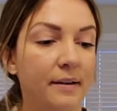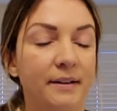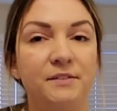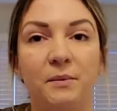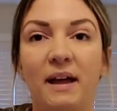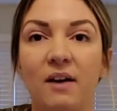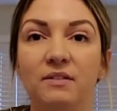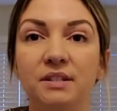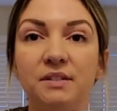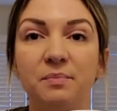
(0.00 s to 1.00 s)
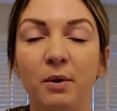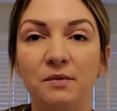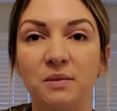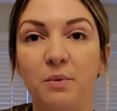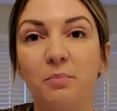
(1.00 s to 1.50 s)
So I have a
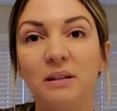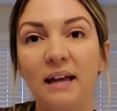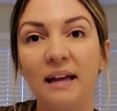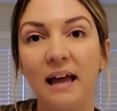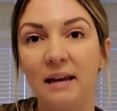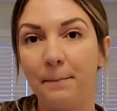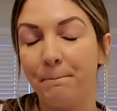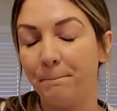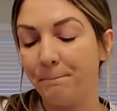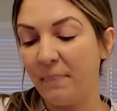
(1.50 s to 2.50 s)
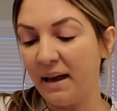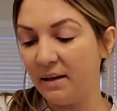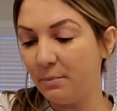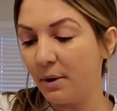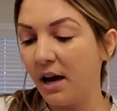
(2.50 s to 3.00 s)
disposable plate and a
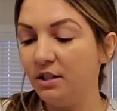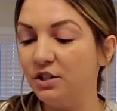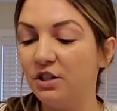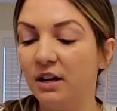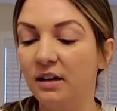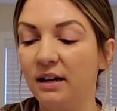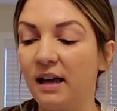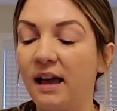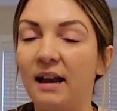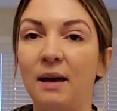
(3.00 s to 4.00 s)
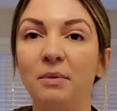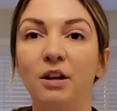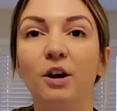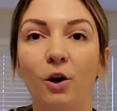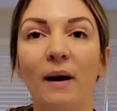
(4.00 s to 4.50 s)
paintbrush, and I'm gonna
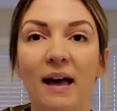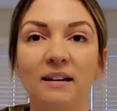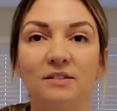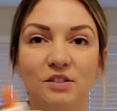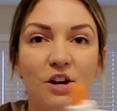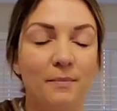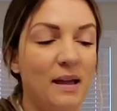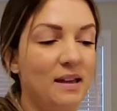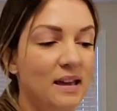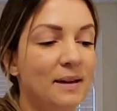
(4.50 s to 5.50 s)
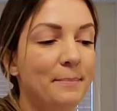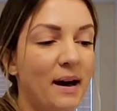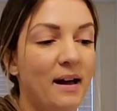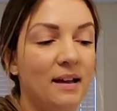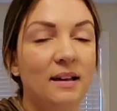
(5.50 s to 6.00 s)
go ahead and start making
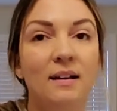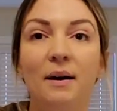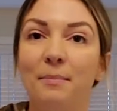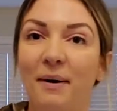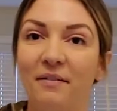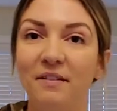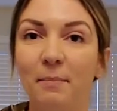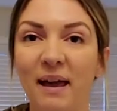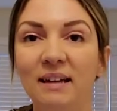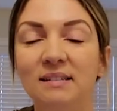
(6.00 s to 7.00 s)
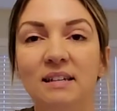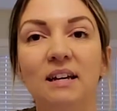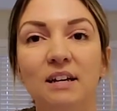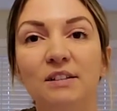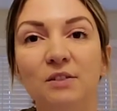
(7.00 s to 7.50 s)
my puffy paint.
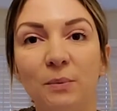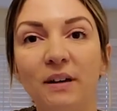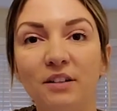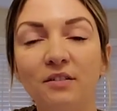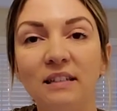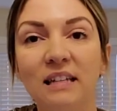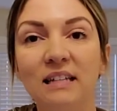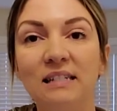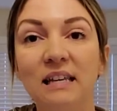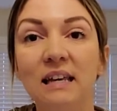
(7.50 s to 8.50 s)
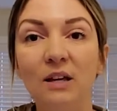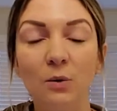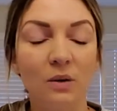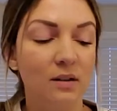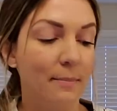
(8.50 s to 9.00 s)
So what you'll need is
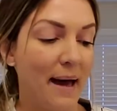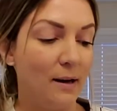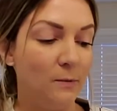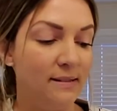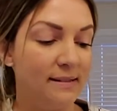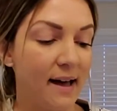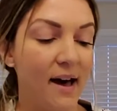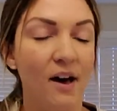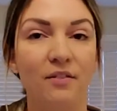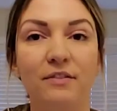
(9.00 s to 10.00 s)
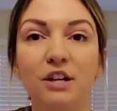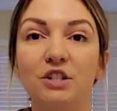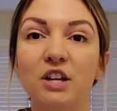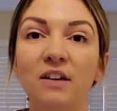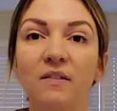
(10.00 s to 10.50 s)
equal amounts of
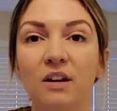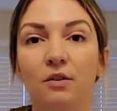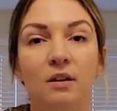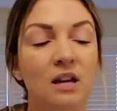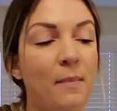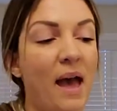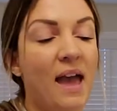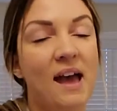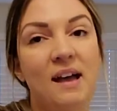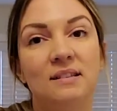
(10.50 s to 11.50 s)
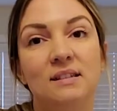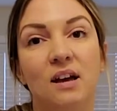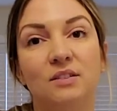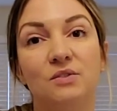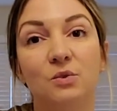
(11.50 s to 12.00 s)
shaving cream and
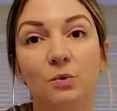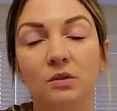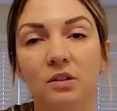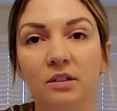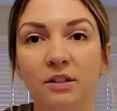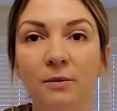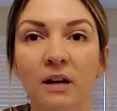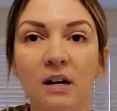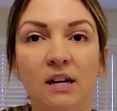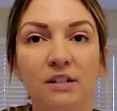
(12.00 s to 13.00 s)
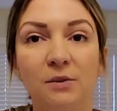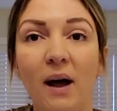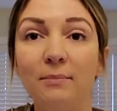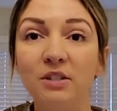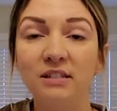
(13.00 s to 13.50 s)
school glue. So
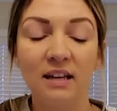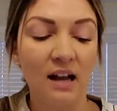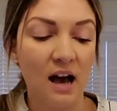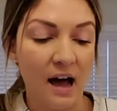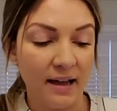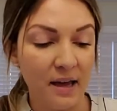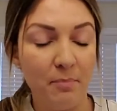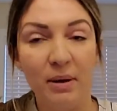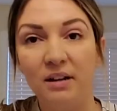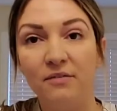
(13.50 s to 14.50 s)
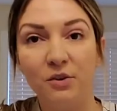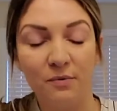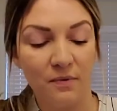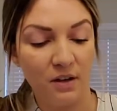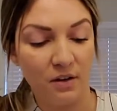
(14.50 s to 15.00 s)
I'm just gonna eye it, but if you
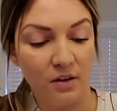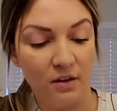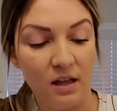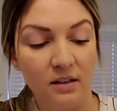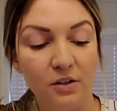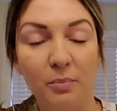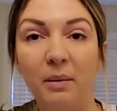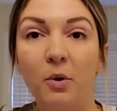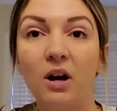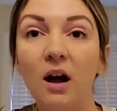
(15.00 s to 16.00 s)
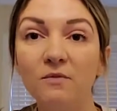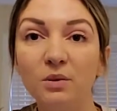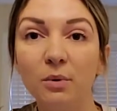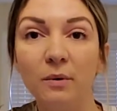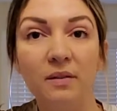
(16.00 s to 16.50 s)
feel a little bit more
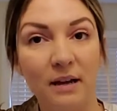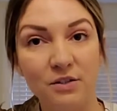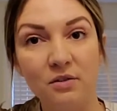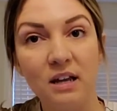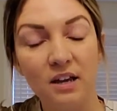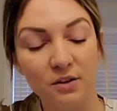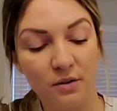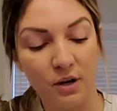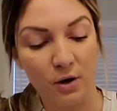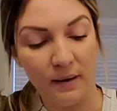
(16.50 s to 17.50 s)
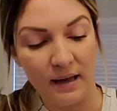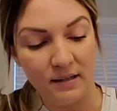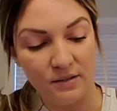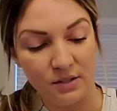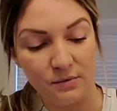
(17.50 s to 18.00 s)
comfortable with measuring it, you can go ahead
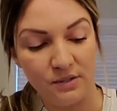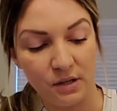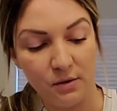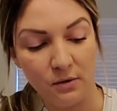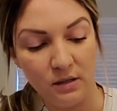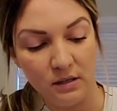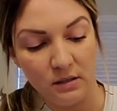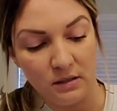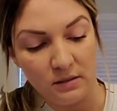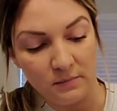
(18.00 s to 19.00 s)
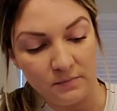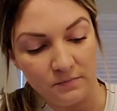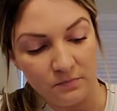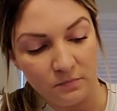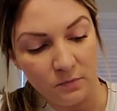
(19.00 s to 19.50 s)
and do so.
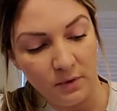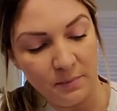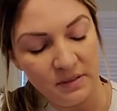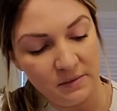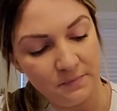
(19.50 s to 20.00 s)
Whoops.